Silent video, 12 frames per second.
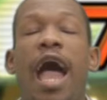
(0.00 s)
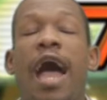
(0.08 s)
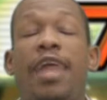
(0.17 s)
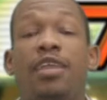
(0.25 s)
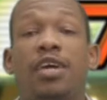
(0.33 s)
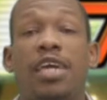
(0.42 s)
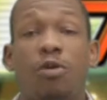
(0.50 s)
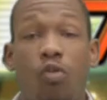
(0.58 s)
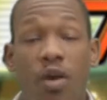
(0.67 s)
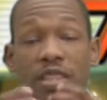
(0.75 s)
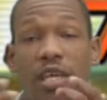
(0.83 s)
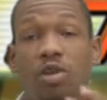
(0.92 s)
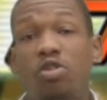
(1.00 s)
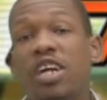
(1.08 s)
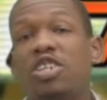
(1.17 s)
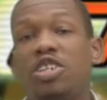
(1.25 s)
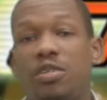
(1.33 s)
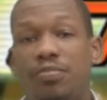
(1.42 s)
And when they look
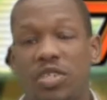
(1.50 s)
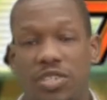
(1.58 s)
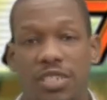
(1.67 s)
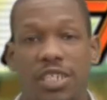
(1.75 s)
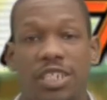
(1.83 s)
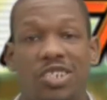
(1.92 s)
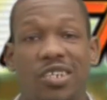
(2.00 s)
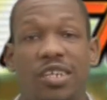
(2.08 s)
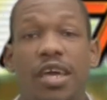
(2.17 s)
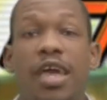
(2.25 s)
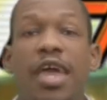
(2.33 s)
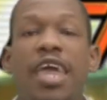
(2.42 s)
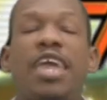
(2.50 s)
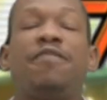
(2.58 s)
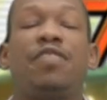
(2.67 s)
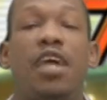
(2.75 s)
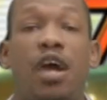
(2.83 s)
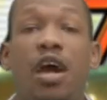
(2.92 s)
at your presentation,
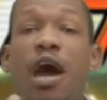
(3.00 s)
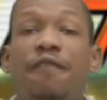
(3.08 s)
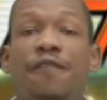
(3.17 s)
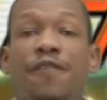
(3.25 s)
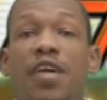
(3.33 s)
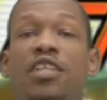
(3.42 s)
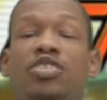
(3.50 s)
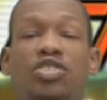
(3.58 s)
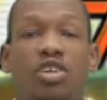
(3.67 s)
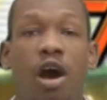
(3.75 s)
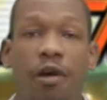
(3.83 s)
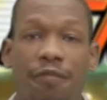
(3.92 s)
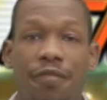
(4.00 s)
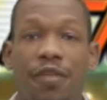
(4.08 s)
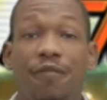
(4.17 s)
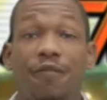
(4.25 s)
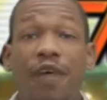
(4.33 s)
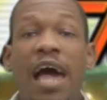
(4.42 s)
if they are convinced of
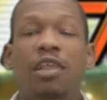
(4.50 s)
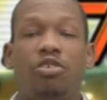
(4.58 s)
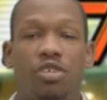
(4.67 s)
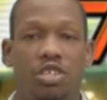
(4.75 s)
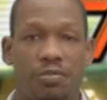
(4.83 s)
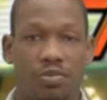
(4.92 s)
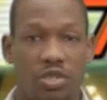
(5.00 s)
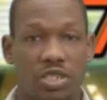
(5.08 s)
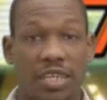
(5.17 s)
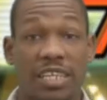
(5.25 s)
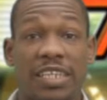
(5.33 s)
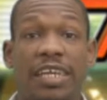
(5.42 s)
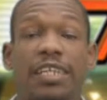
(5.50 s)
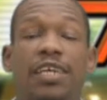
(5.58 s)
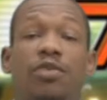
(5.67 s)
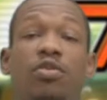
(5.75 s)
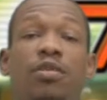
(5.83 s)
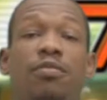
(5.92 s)
the value in your project, then
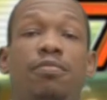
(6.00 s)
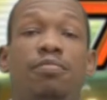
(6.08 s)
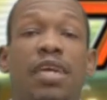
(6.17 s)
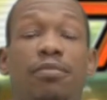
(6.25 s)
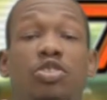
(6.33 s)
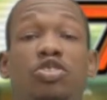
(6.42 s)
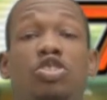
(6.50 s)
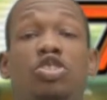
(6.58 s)
they will be able to